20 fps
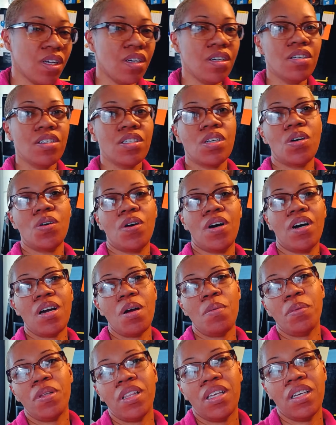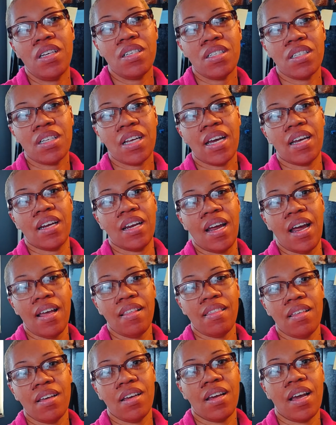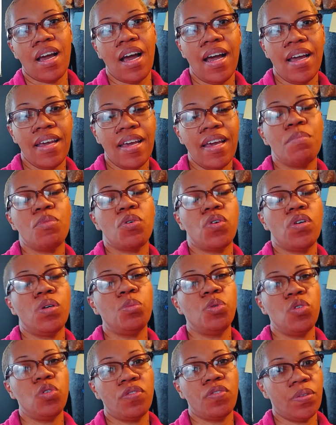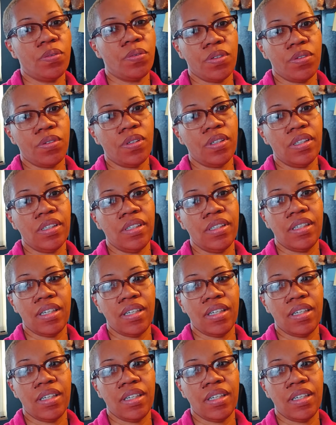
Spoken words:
So a couple of things that I think I am going to move forward on